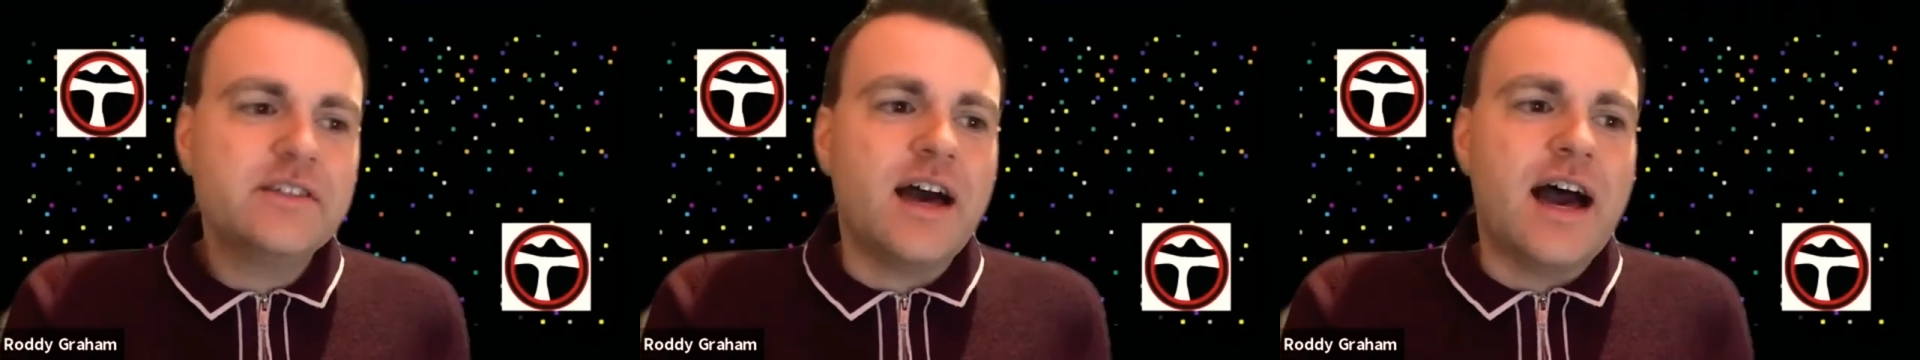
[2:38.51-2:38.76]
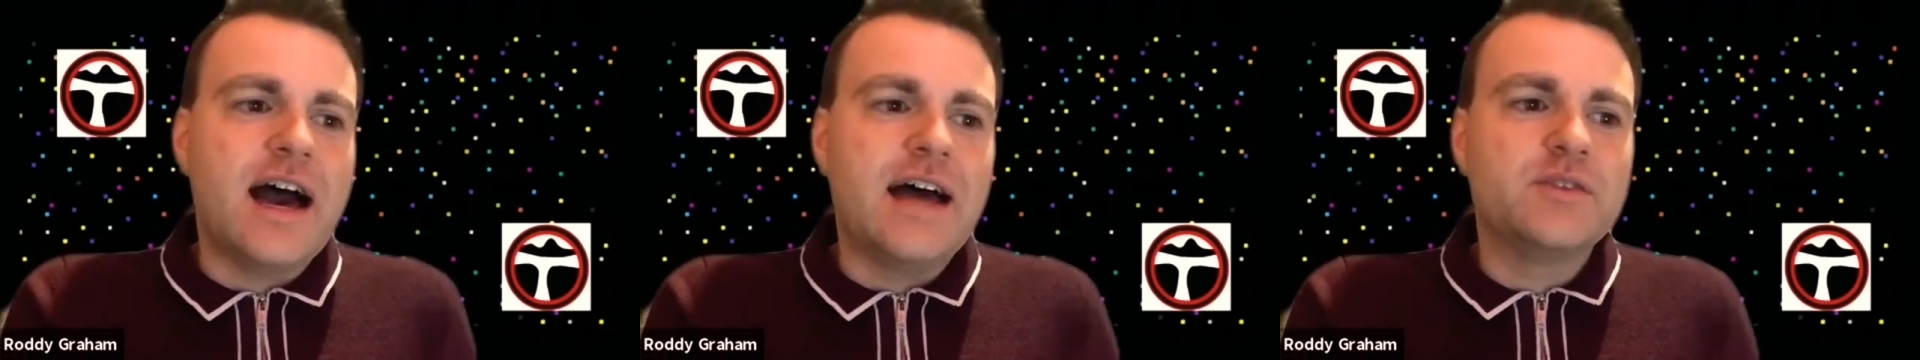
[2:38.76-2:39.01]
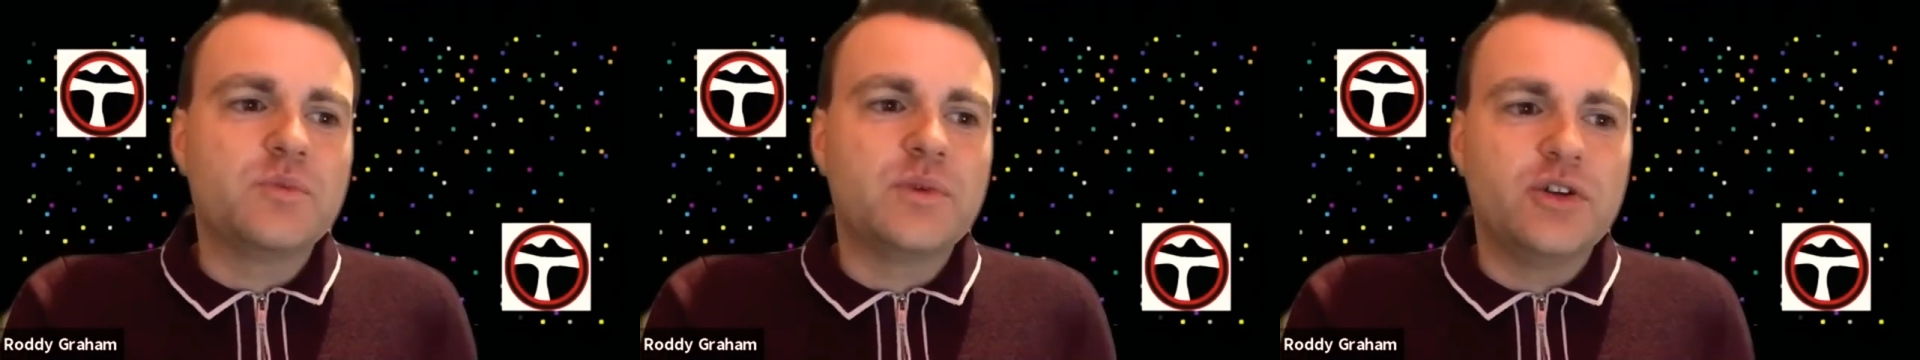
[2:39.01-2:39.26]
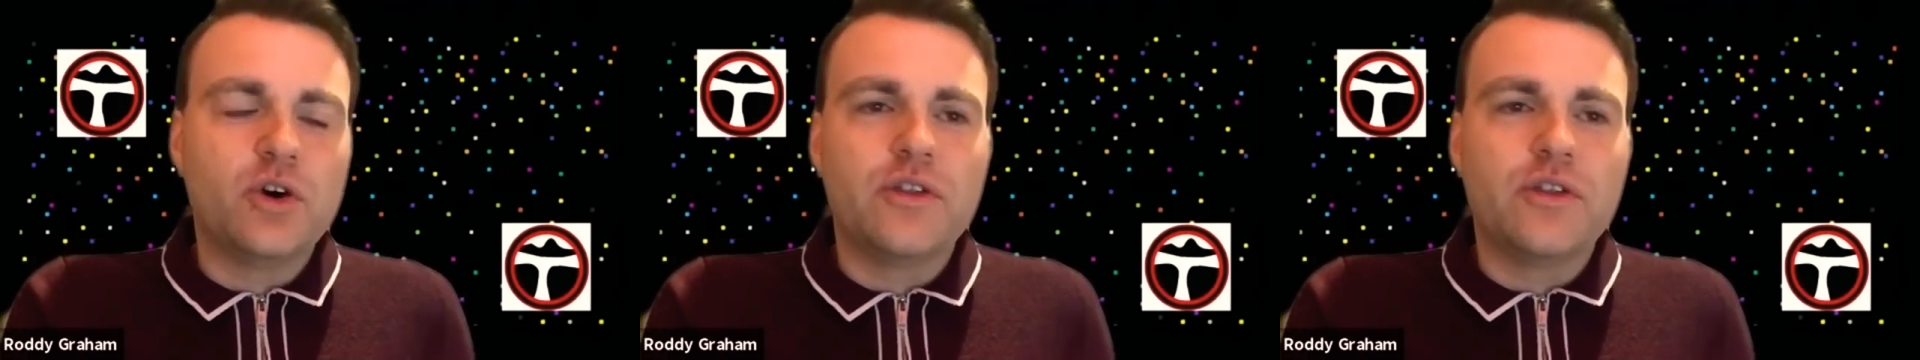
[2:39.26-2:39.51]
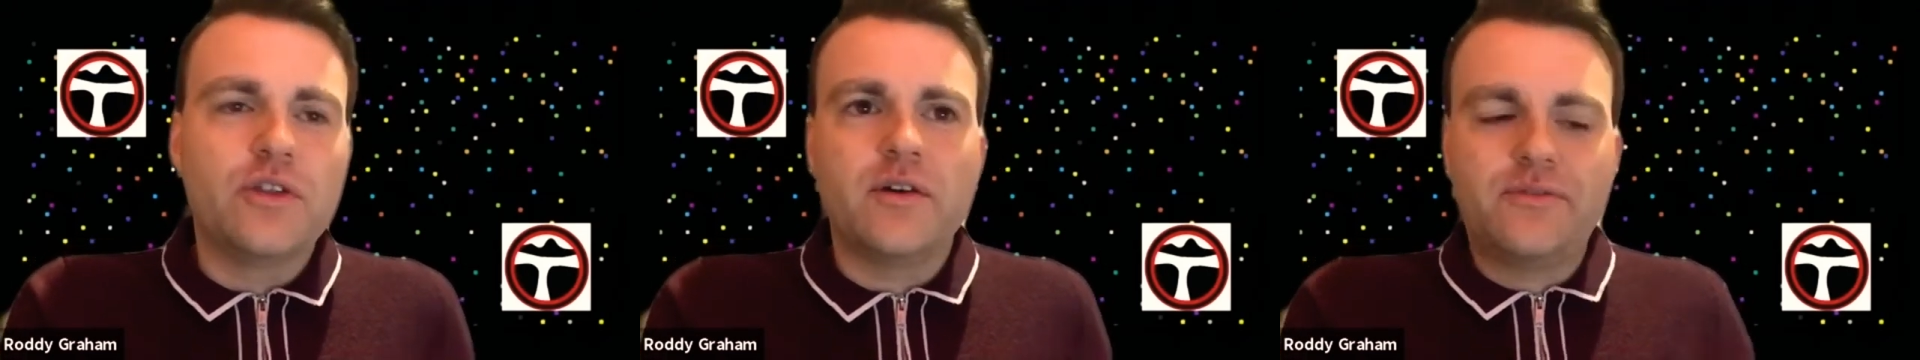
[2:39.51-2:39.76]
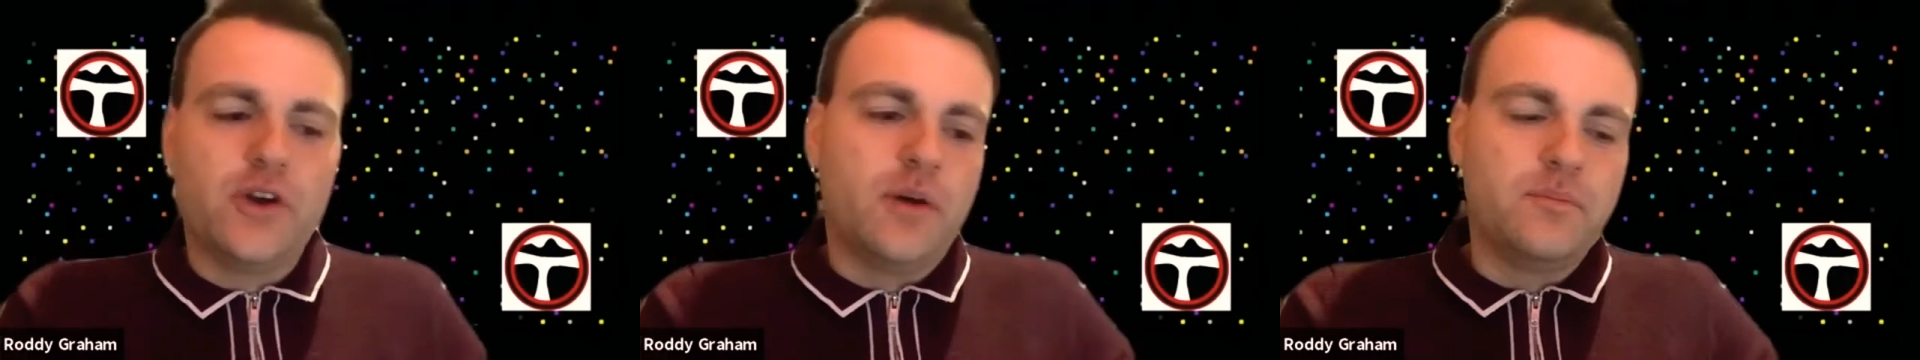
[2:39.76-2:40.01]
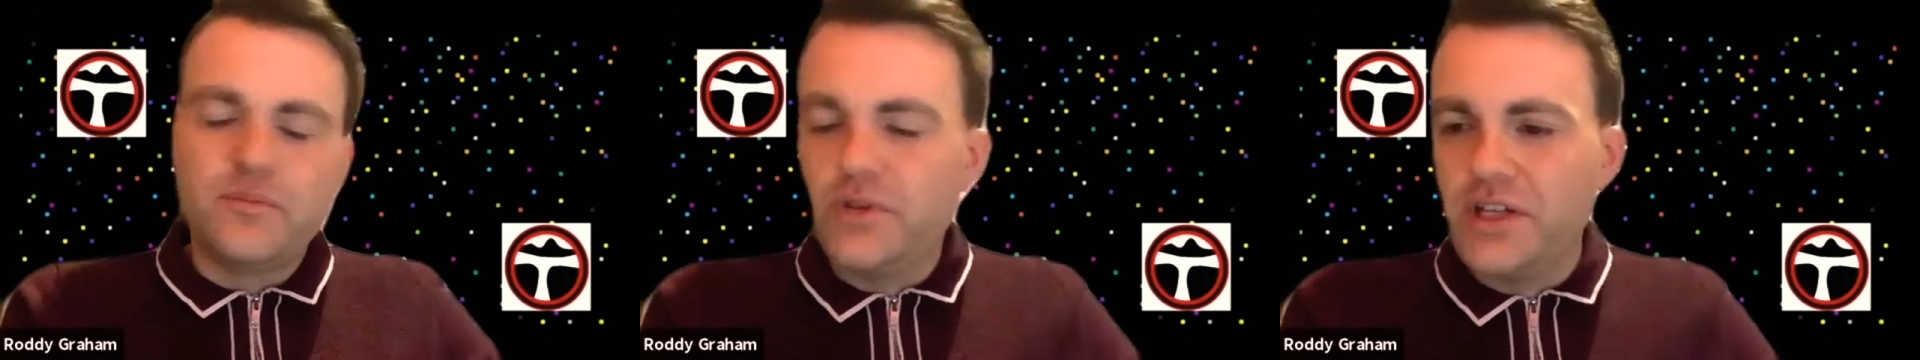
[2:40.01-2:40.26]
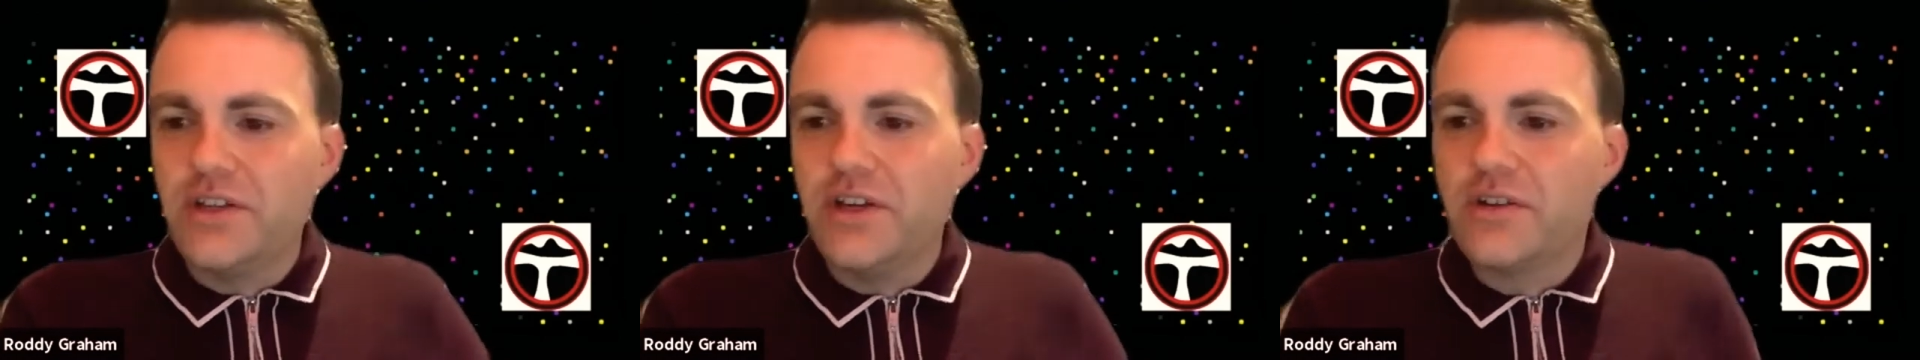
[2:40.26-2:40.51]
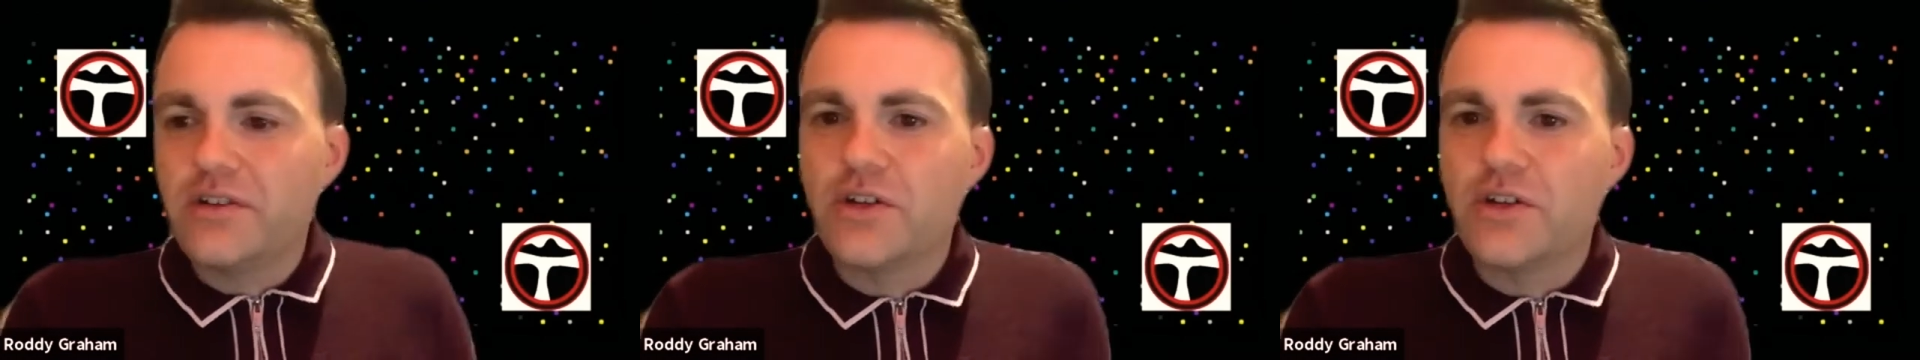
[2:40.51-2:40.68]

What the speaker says: and we know that from reading your